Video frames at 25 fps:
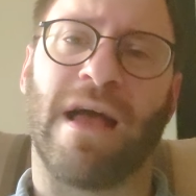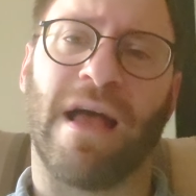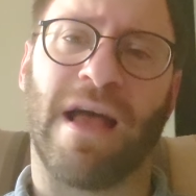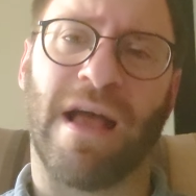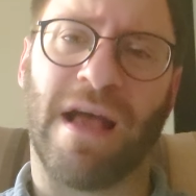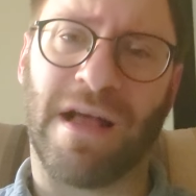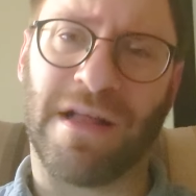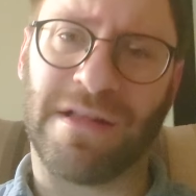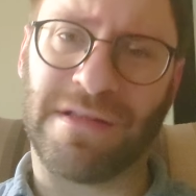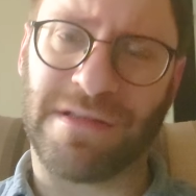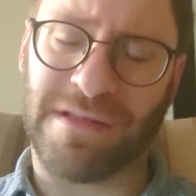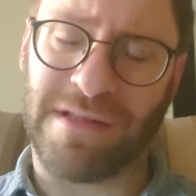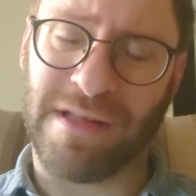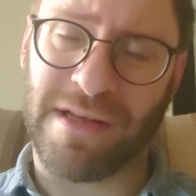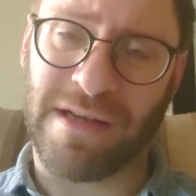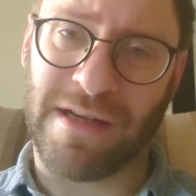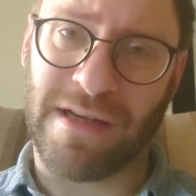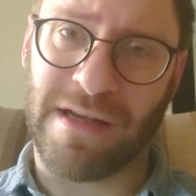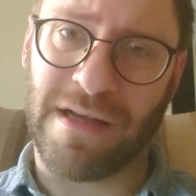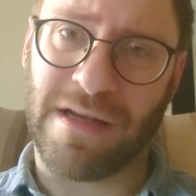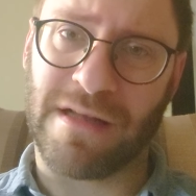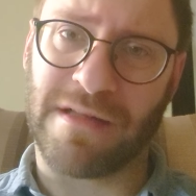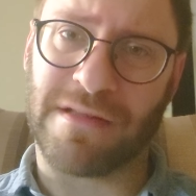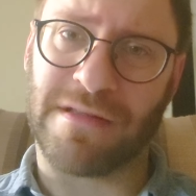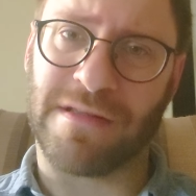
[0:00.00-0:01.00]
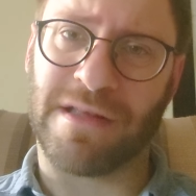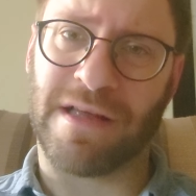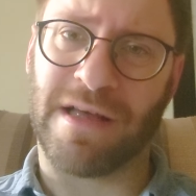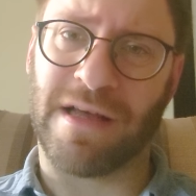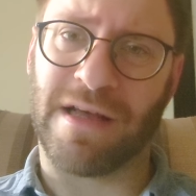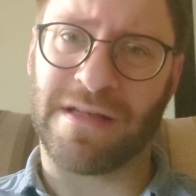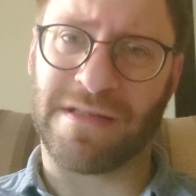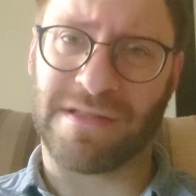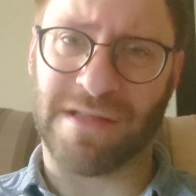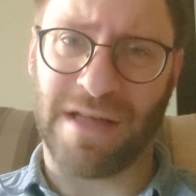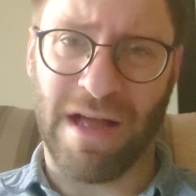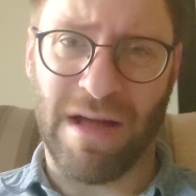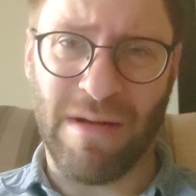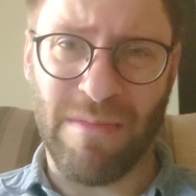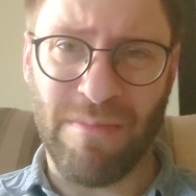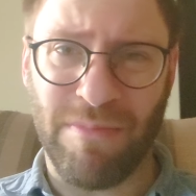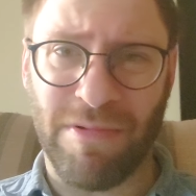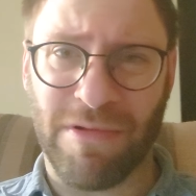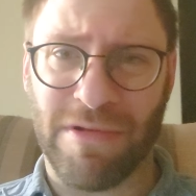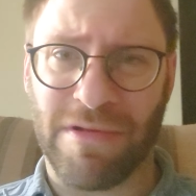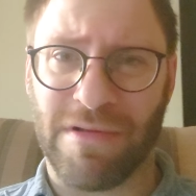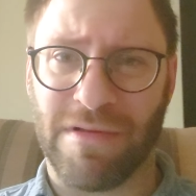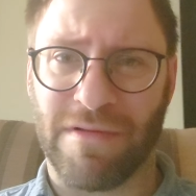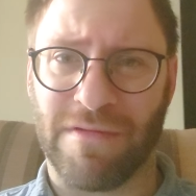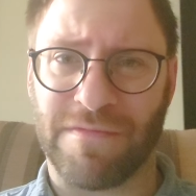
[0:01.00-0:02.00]
And the
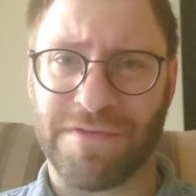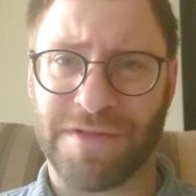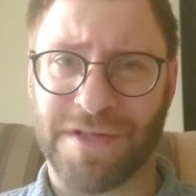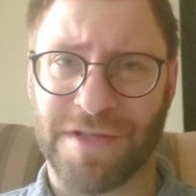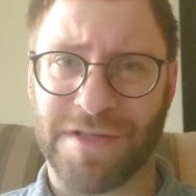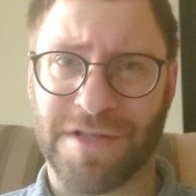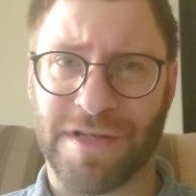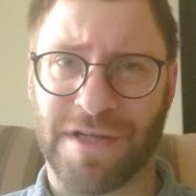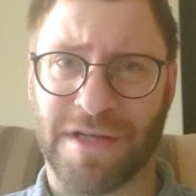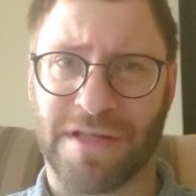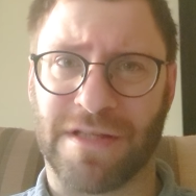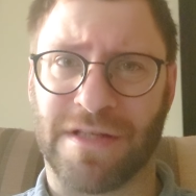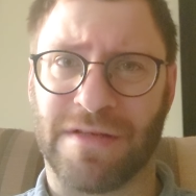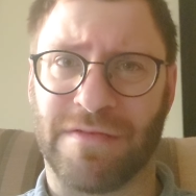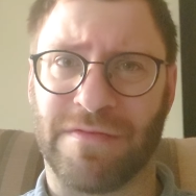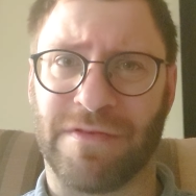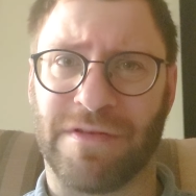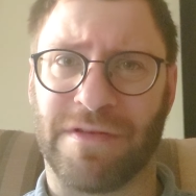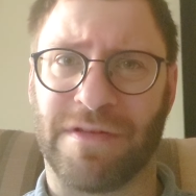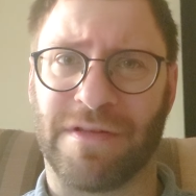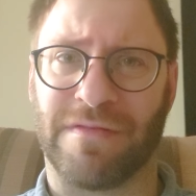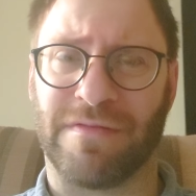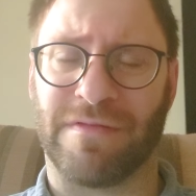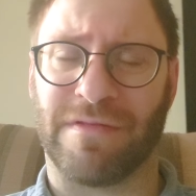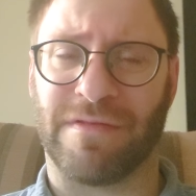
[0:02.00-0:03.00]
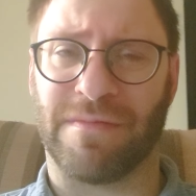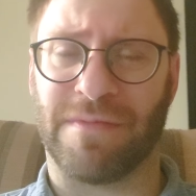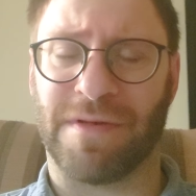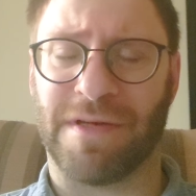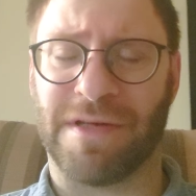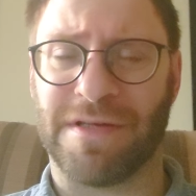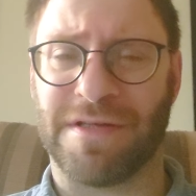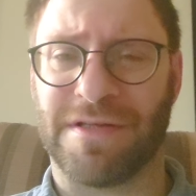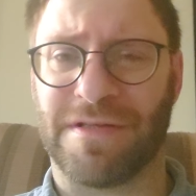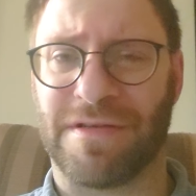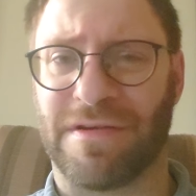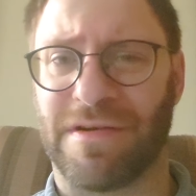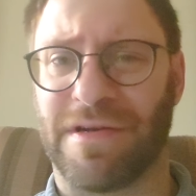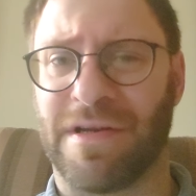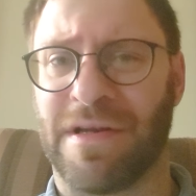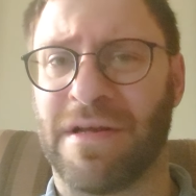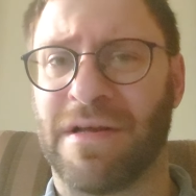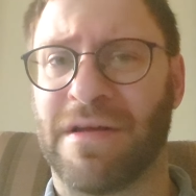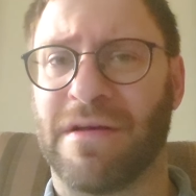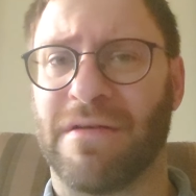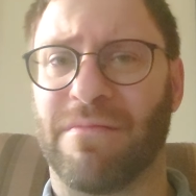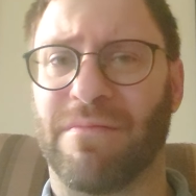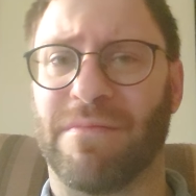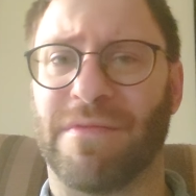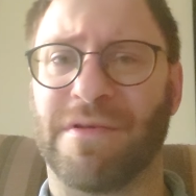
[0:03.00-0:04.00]
example of such activity from history
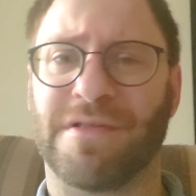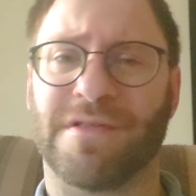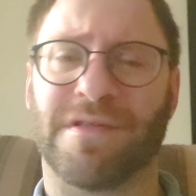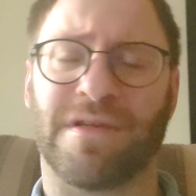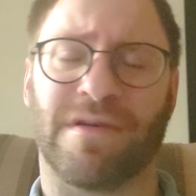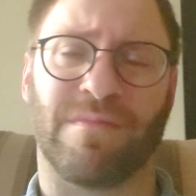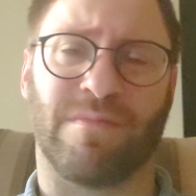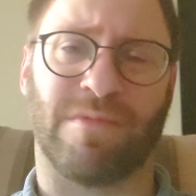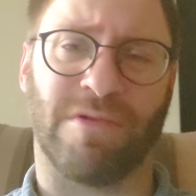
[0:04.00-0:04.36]
Mr.